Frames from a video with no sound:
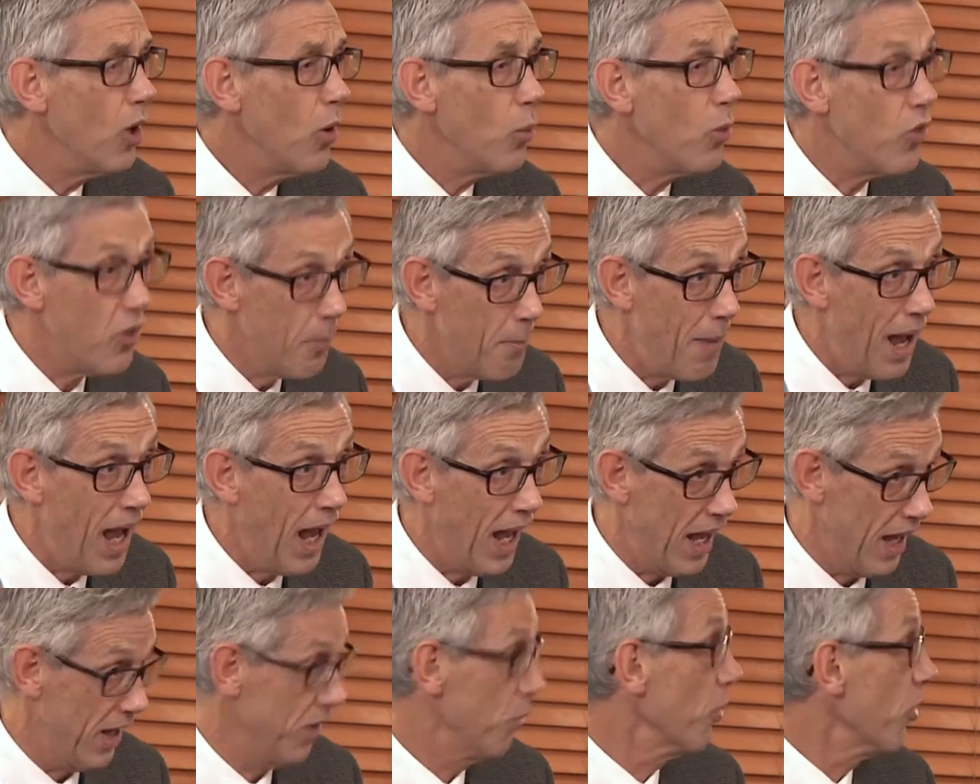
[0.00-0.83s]
With a
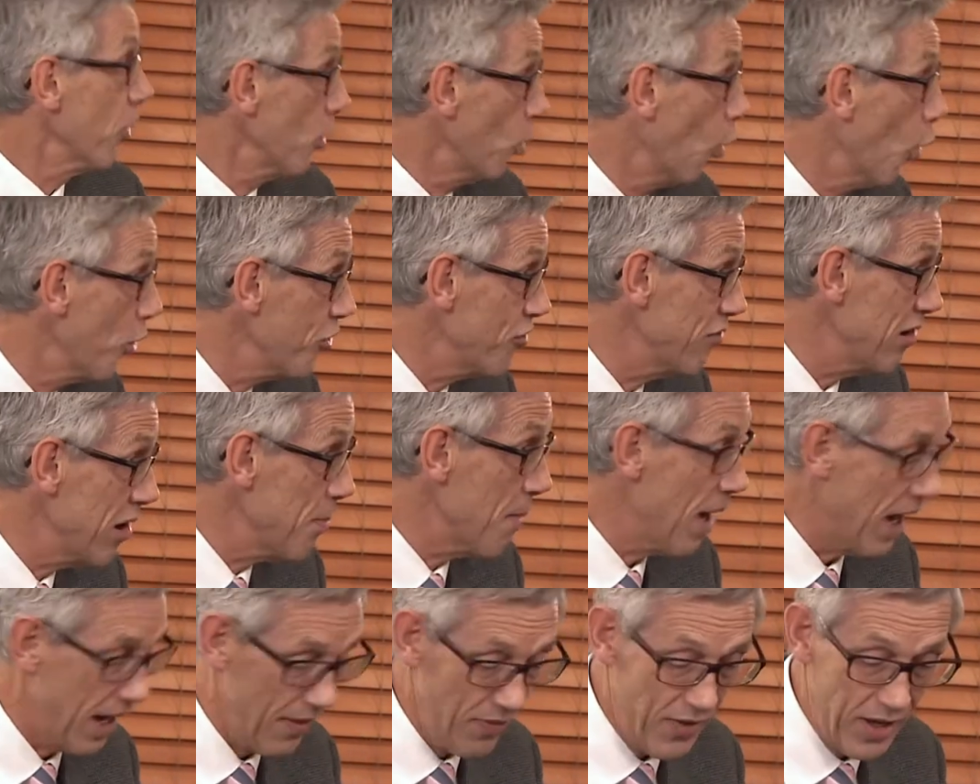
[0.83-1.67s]
man, with an ordinary
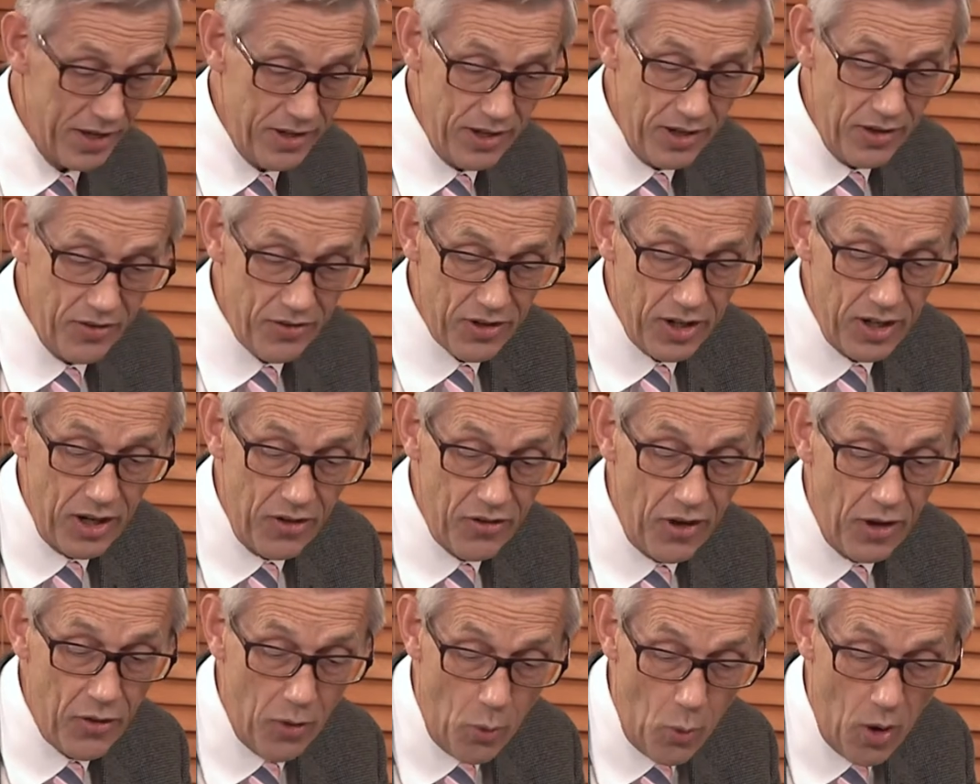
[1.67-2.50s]
man that is, it
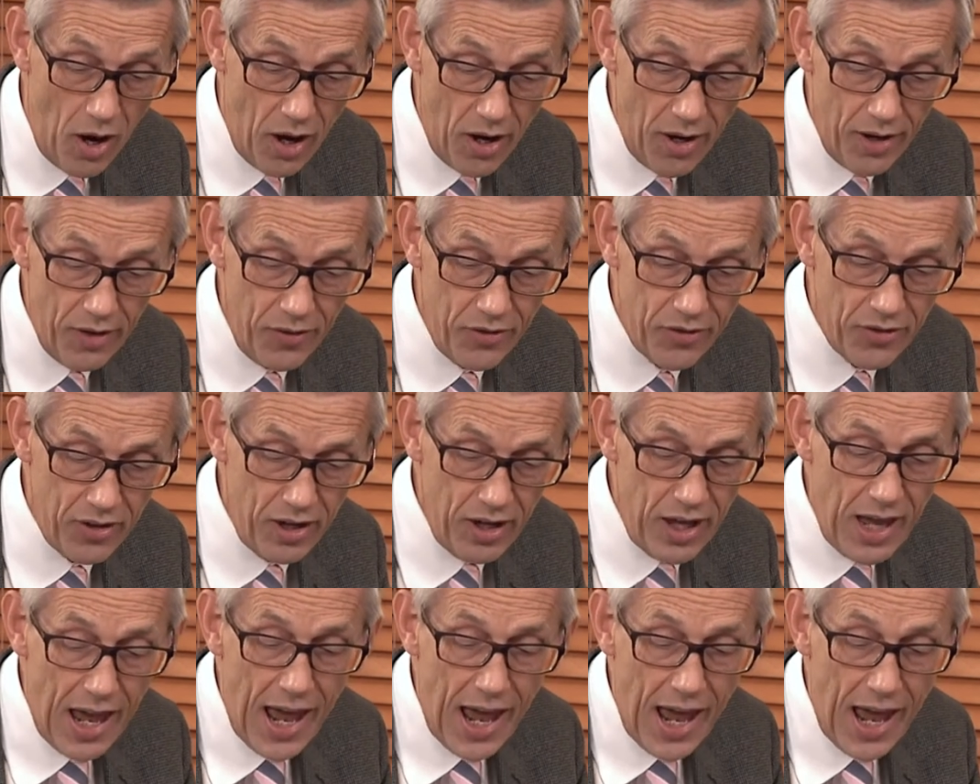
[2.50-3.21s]
is otherwise.